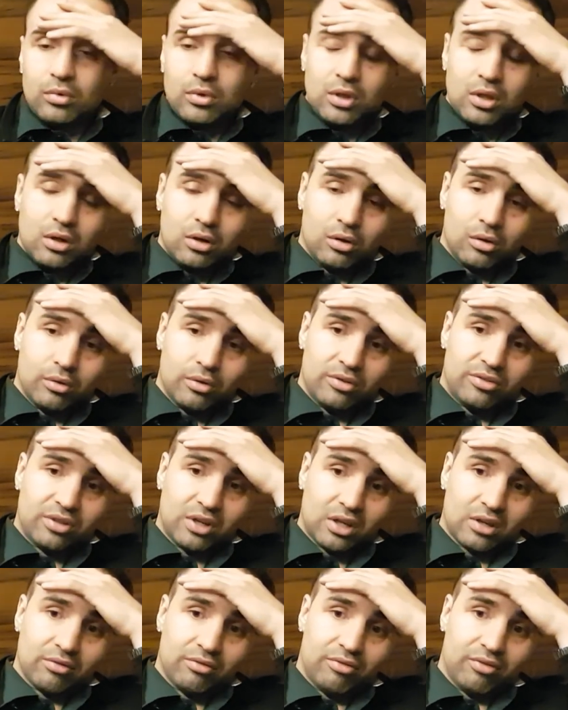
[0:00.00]
You know, the
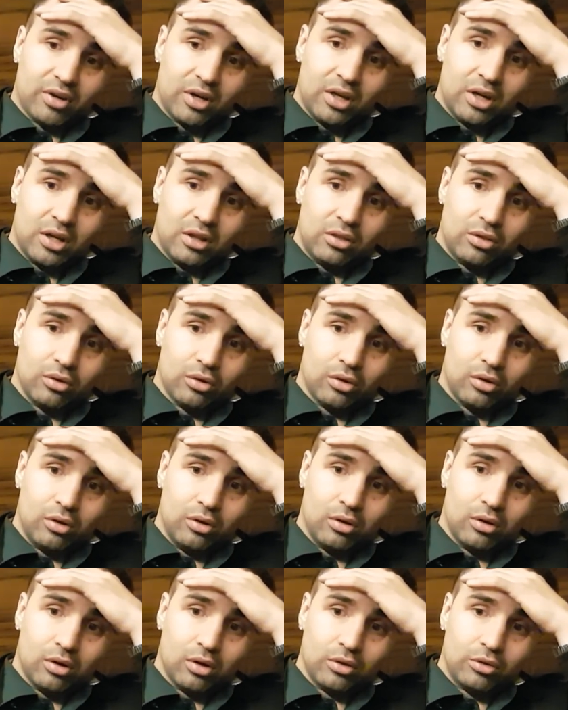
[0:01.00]
second fight, I
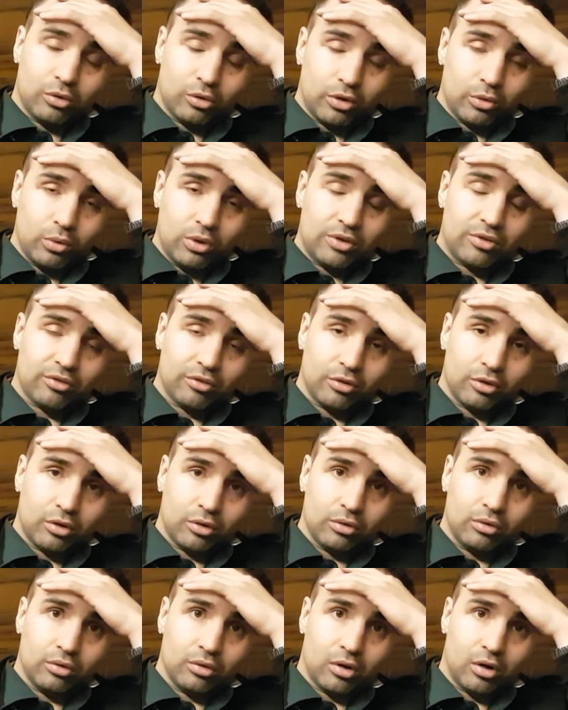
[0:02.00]
thought Tony was a
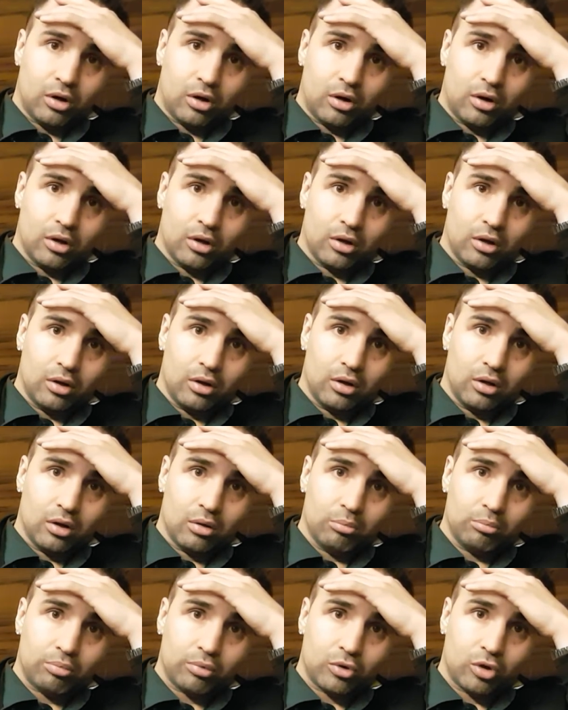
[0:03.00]
little hard
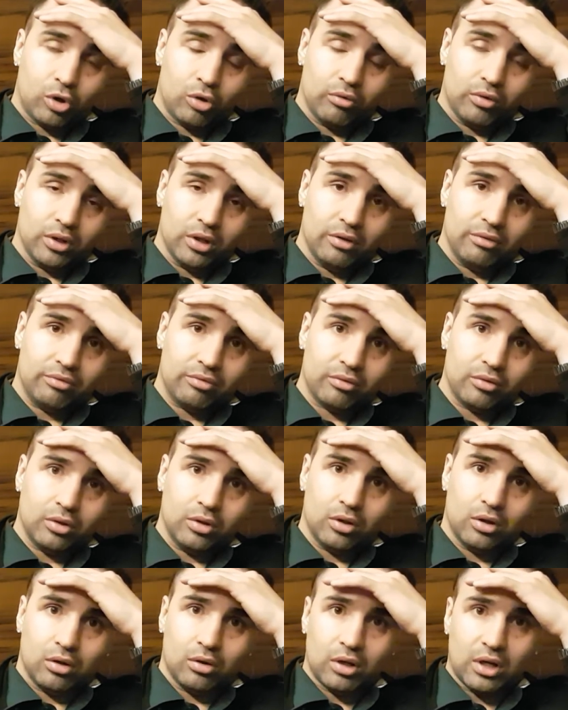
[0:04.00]
on Kovalev.
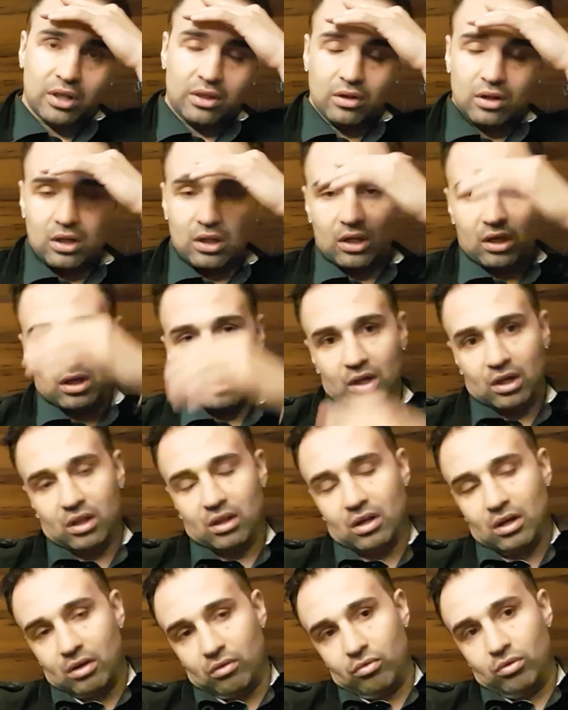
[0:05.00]
You
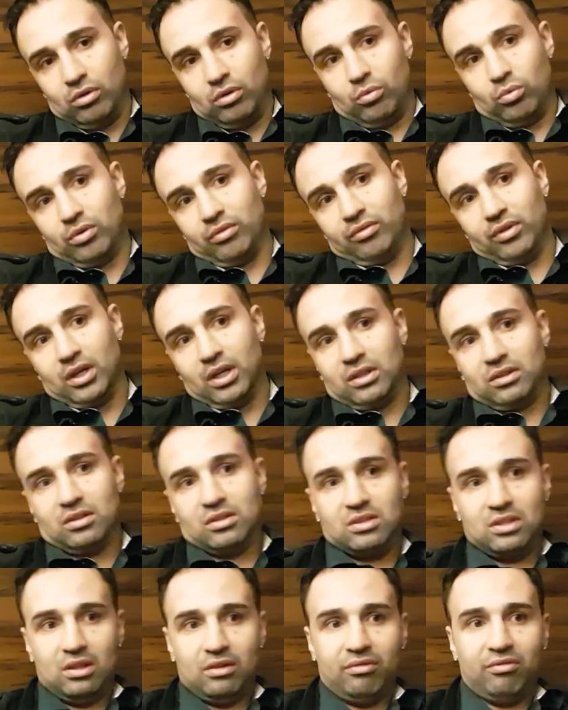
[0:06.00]
know, I really would have liked
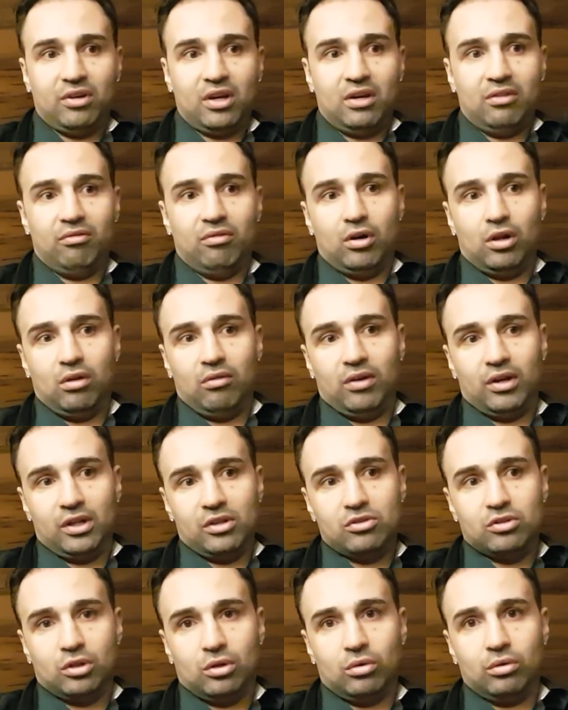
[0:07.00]
to see the fight evolve on
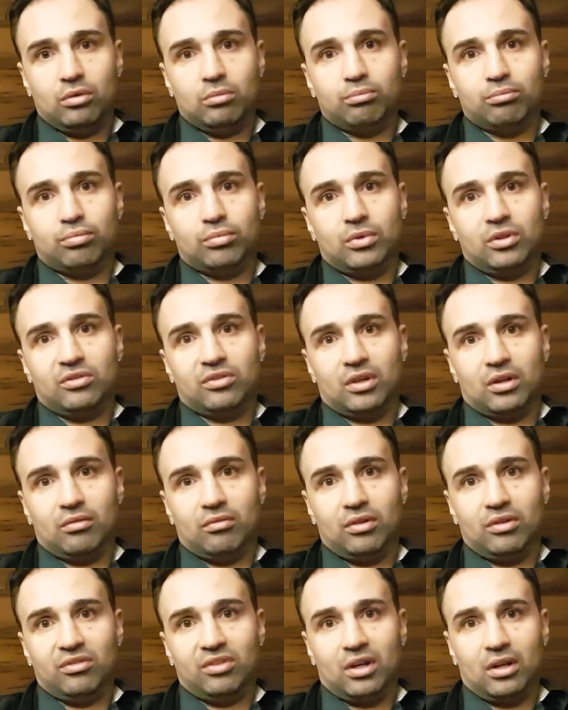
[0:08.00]
its own.
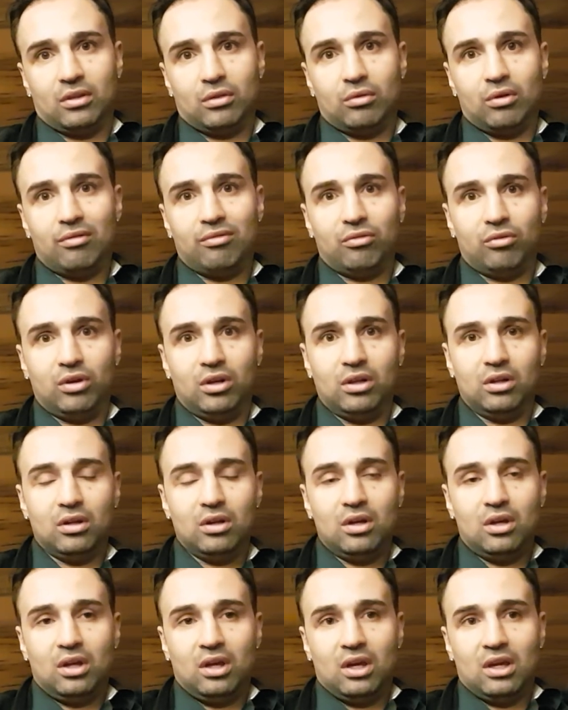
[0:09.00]
Instead of the referee.
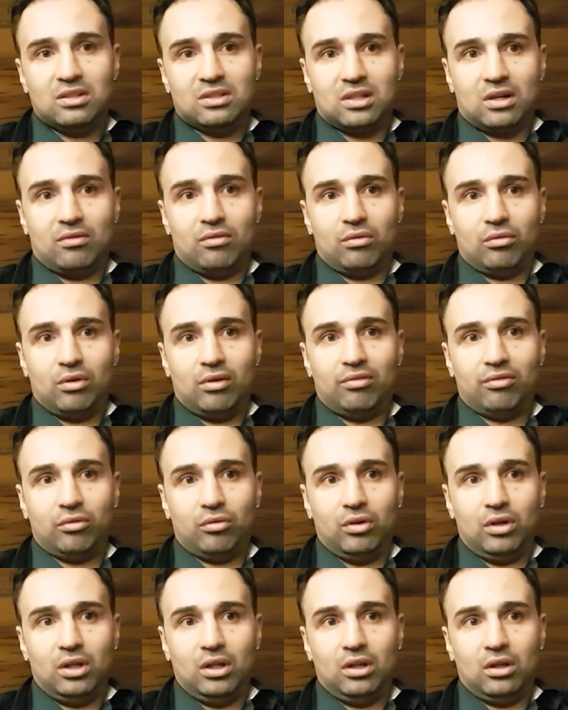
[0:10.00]
Instead of the
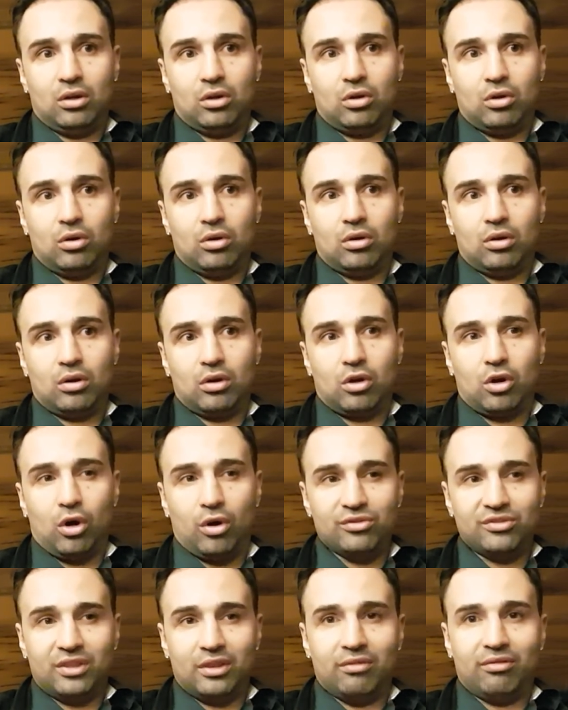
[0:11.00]
referee
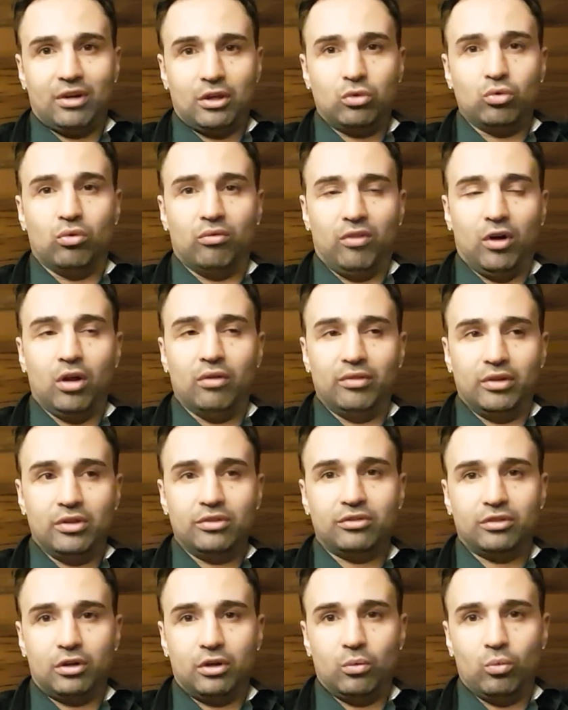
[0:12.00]
causing the fight to evolve in a
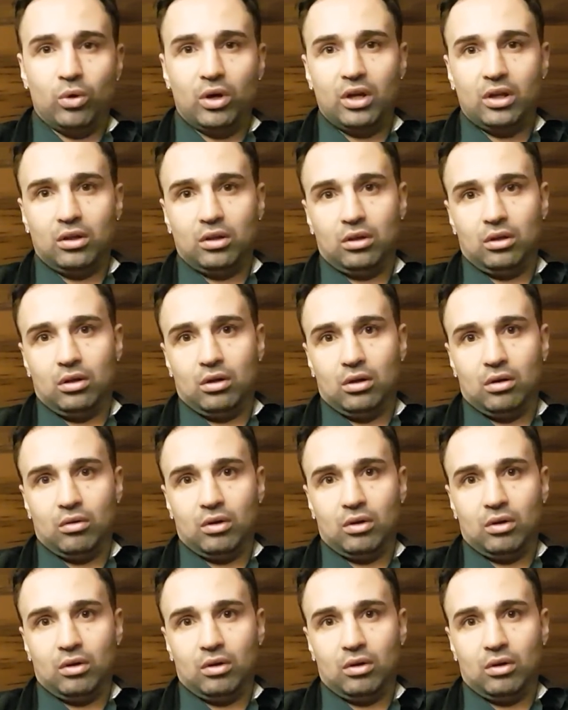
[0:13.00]
certain way. You know?